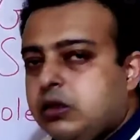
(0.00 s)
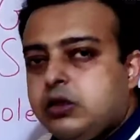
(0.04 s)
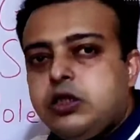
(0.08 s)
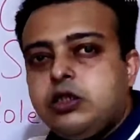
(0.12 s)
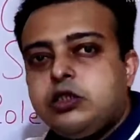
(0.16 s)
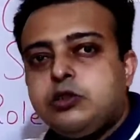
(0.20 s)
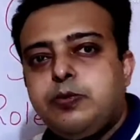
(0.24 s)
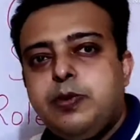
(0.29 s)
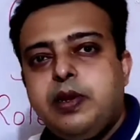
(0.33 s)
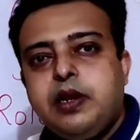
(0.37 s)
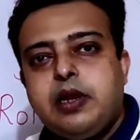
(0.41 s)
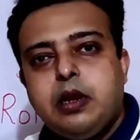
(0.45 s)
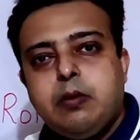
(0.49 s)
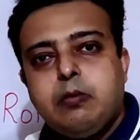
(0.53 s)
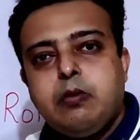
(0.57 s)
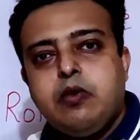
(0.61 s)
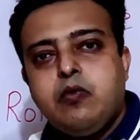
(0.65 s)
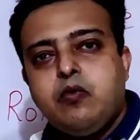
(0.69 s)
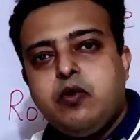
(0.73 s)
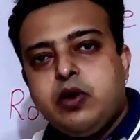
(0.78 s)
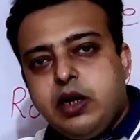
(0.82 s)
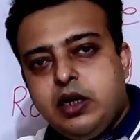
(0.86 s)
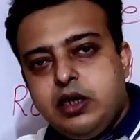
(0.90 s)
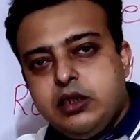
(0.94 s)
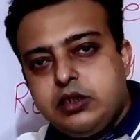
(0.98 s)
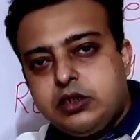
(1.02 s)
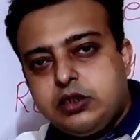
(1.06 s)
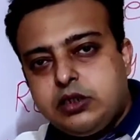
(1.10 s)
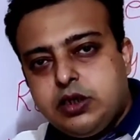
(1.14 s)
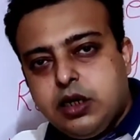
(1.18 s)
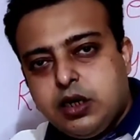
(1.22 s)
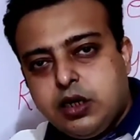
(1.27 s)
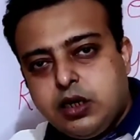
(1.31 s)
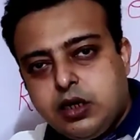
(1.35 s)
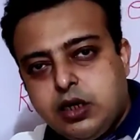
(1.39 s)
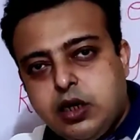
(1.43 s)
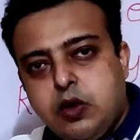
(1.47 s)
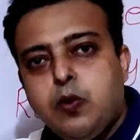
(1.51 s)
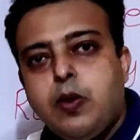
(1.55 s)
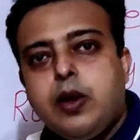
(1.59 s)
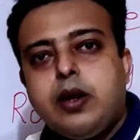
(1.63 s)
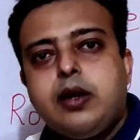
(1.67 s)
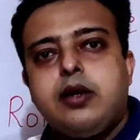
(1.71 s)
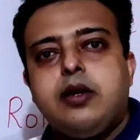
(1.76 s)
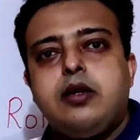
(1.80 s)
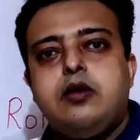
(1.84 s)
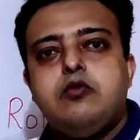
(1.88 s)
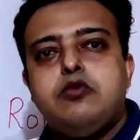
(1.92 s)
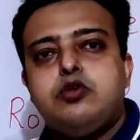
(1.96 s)
This became a very instructive
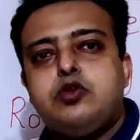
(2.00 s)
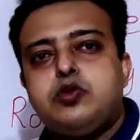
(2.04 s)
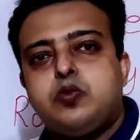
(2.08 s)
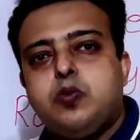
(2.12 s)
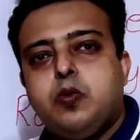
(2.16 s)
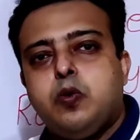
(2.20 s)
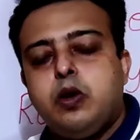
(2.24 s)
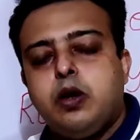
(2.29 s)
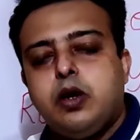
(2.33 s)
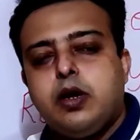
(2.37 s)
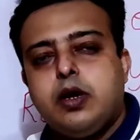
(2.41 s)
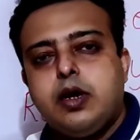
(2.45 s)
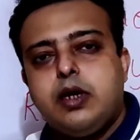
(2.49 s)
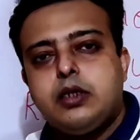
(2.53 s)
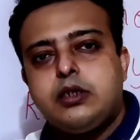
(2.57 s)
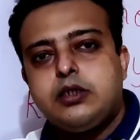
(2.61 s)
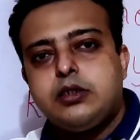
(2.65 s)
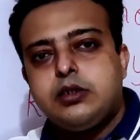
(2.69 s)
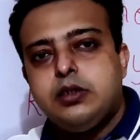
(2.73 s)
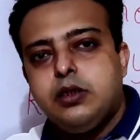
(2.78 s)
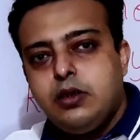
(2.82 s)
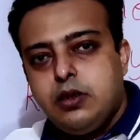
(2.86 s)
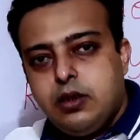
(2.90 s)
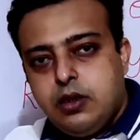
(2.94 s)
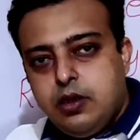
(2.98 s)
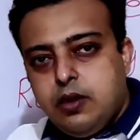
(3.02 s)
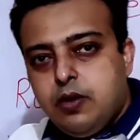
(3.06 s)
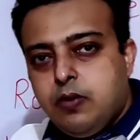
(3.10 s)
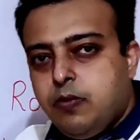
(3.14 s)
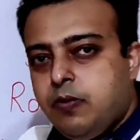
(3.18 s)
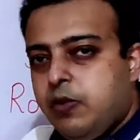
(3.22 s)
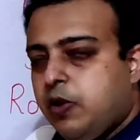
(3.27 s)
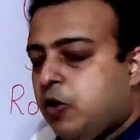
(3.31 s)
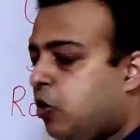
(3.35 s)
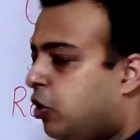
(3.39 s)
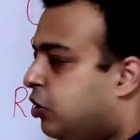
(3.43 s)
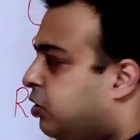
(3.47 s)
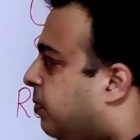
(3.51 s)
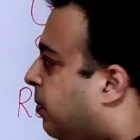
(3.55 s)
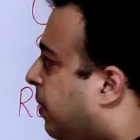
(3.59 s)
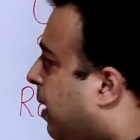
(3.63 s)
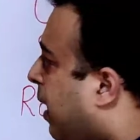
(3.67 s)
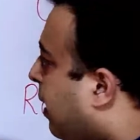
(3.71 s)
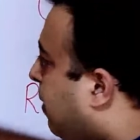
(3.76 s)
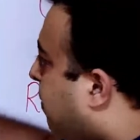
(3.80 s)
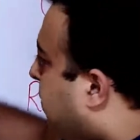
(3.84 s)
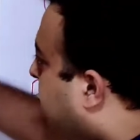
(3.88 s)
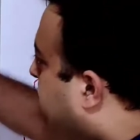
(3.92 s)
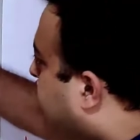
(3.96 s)
and a useful case because
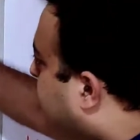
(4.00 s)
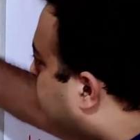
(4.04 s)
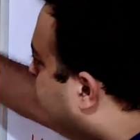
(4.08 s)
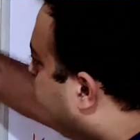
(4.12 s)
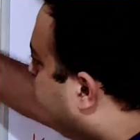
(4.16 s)
black played